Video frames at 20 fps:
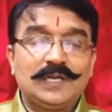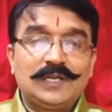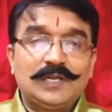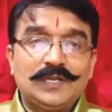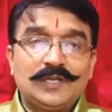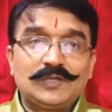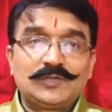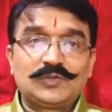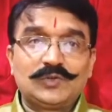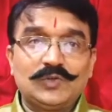
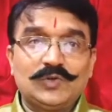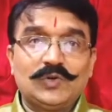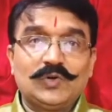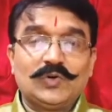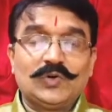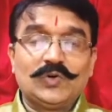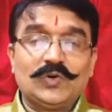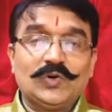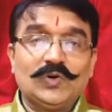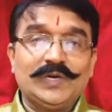
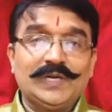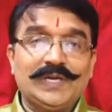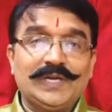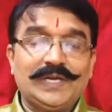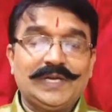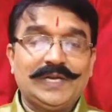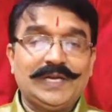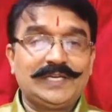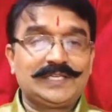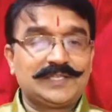So
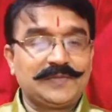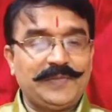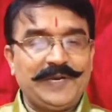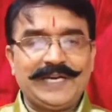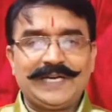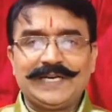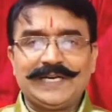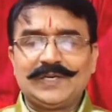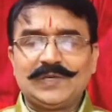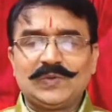it's
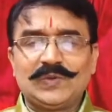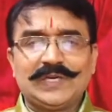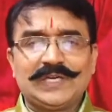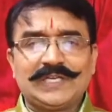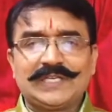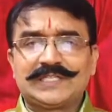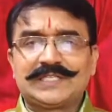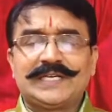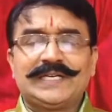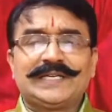better to
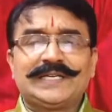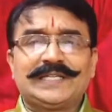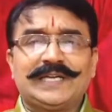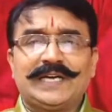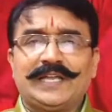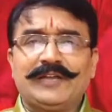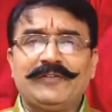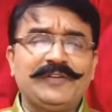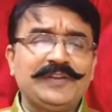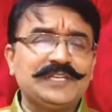understand the
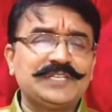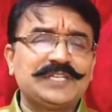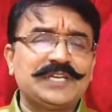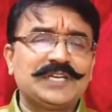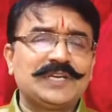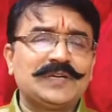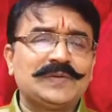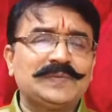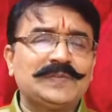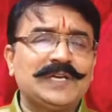
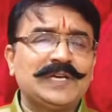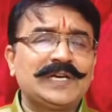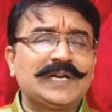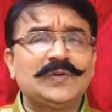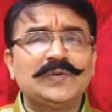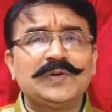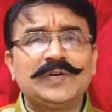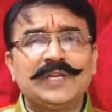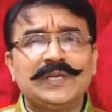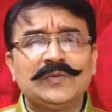definition of the
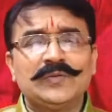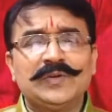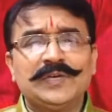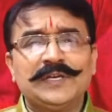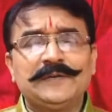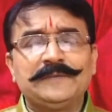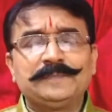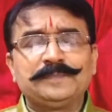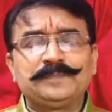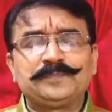accounting
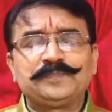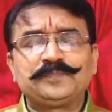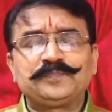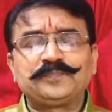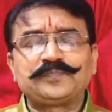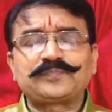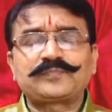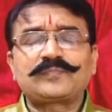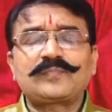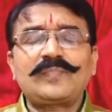unit.
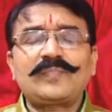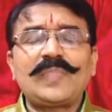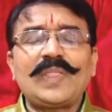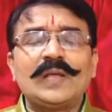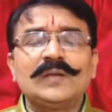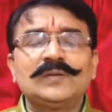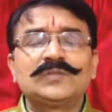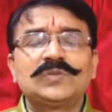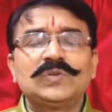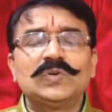
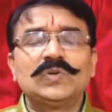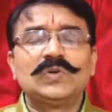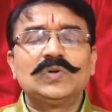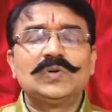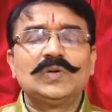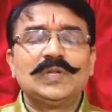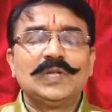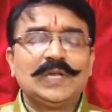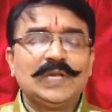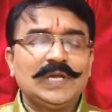
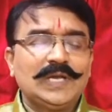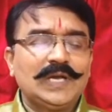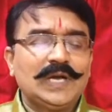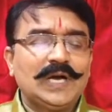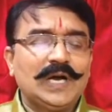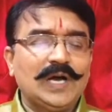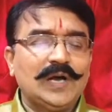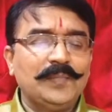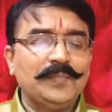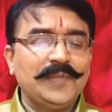So
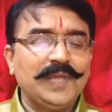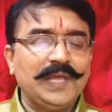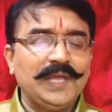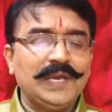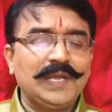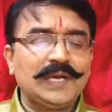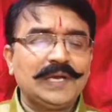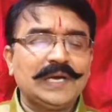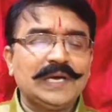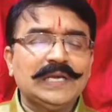
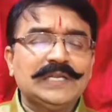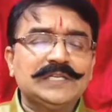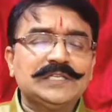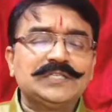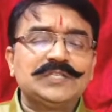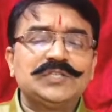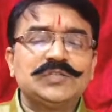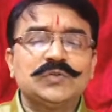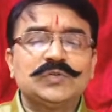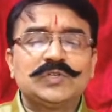American
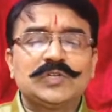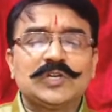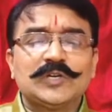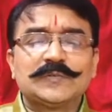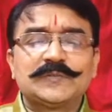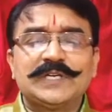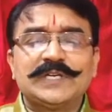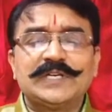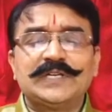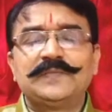Institute
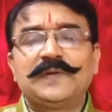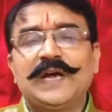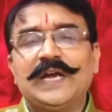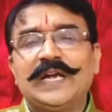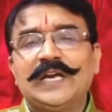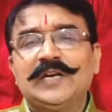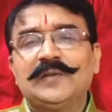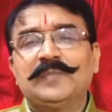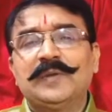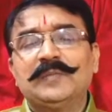of
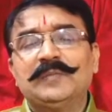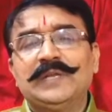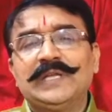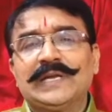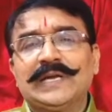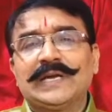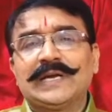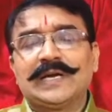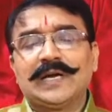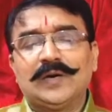Certified
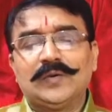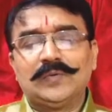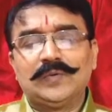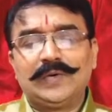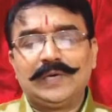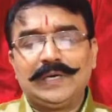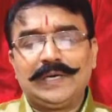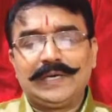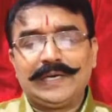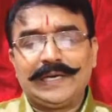Public
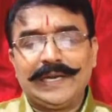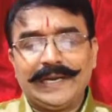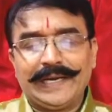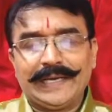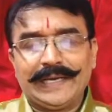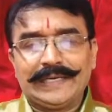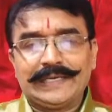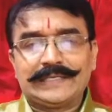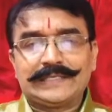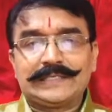
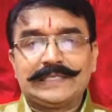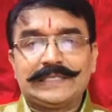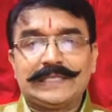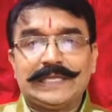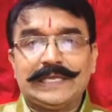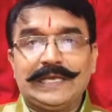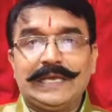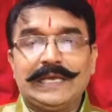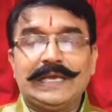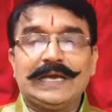Accountants,
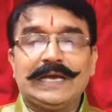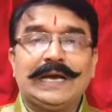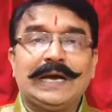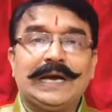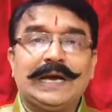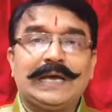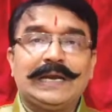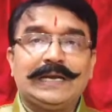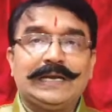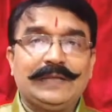they
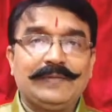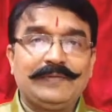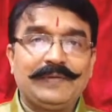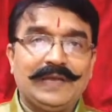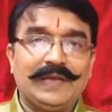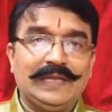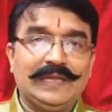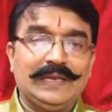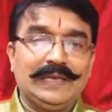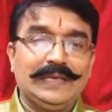are
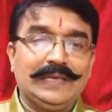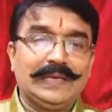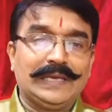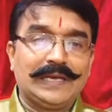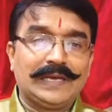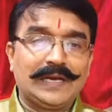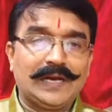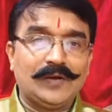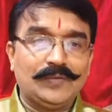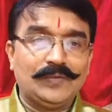defining
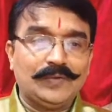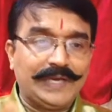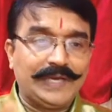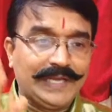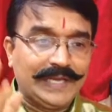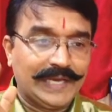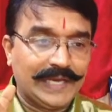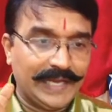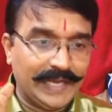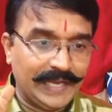
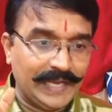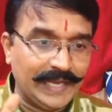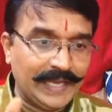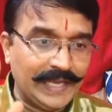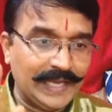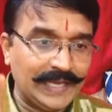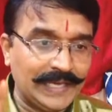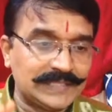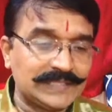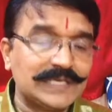accounting
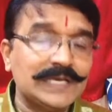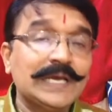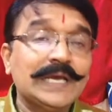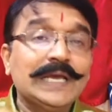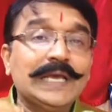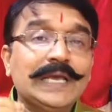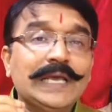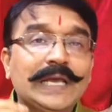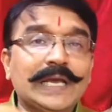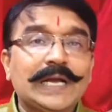as,
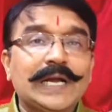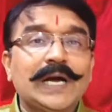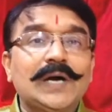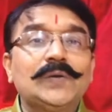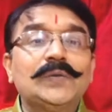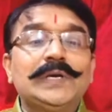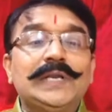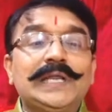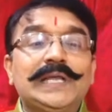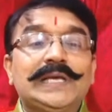
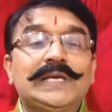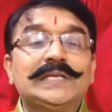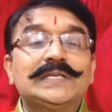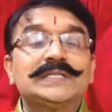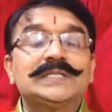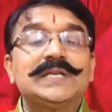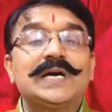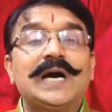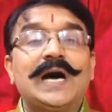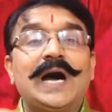accounting
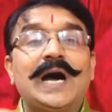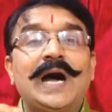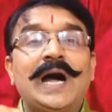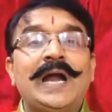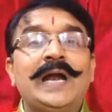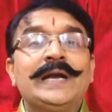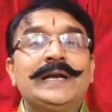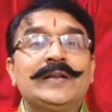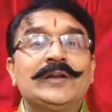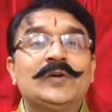is the
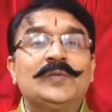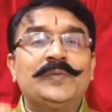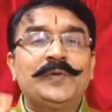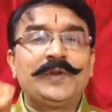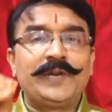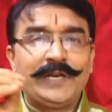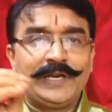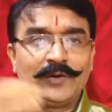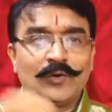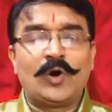art of
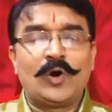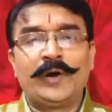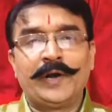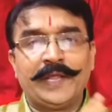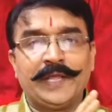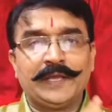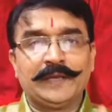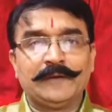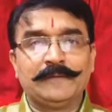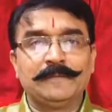
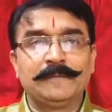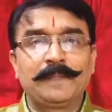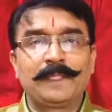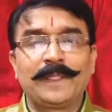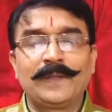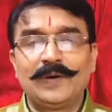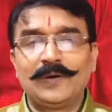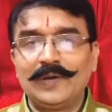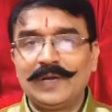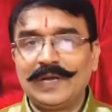recording.
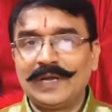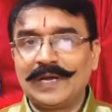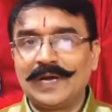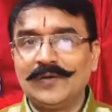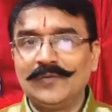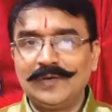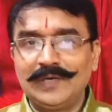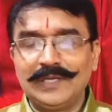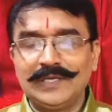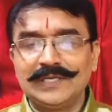
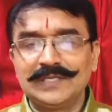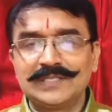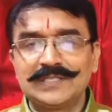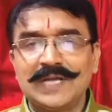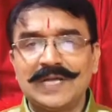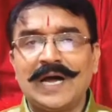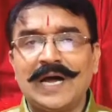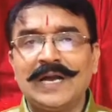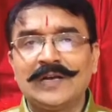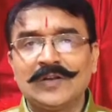Accounting is
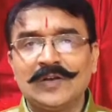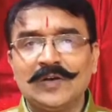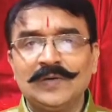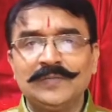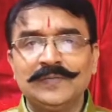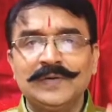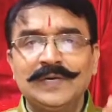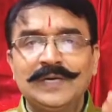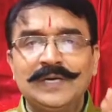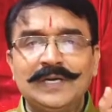the art
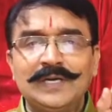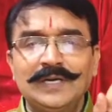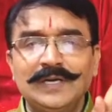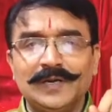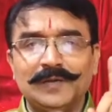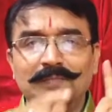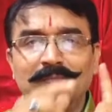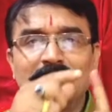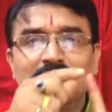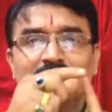of,
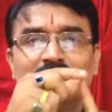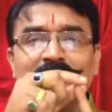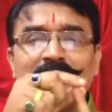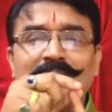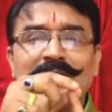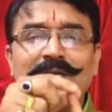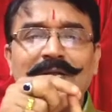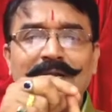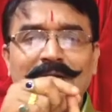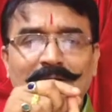number
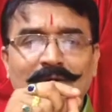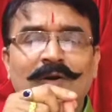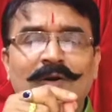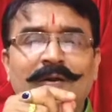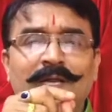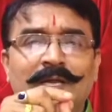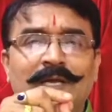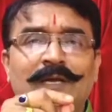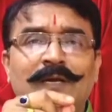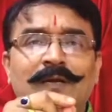one,
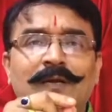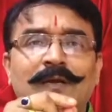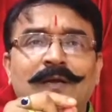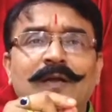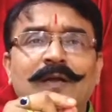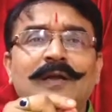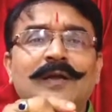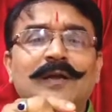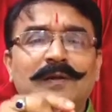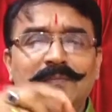recording,
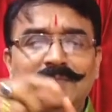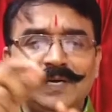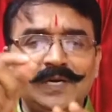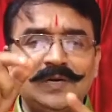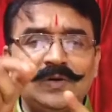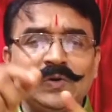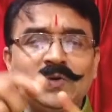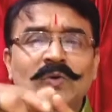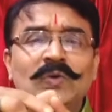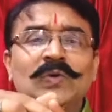
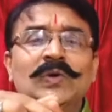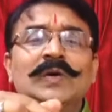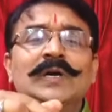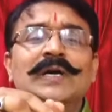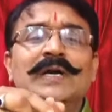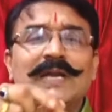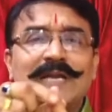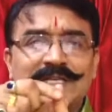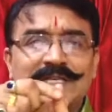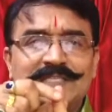number two,
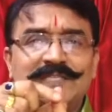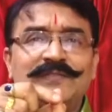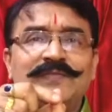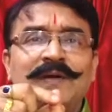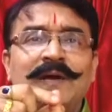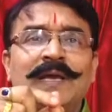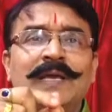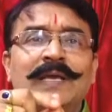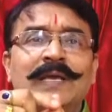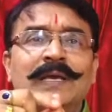
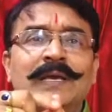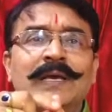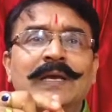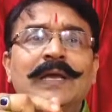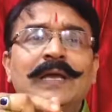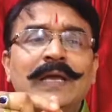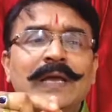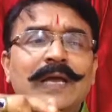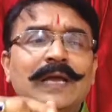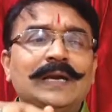classifying,
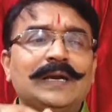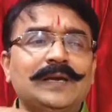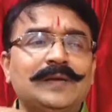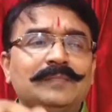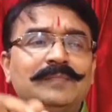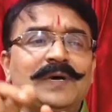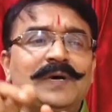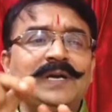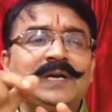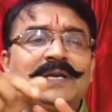and
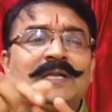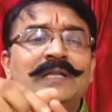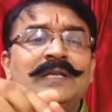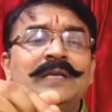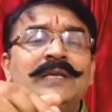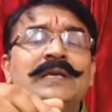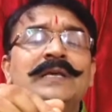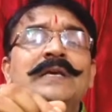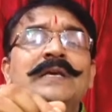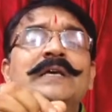number
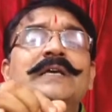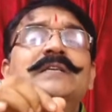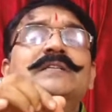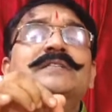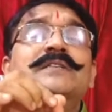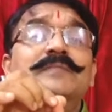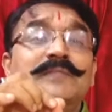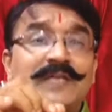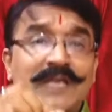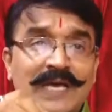three,
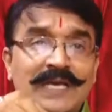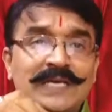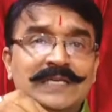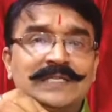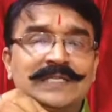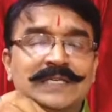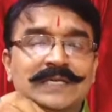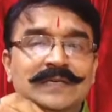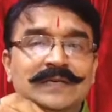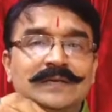
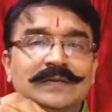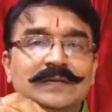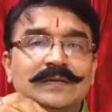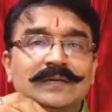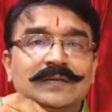summarizing.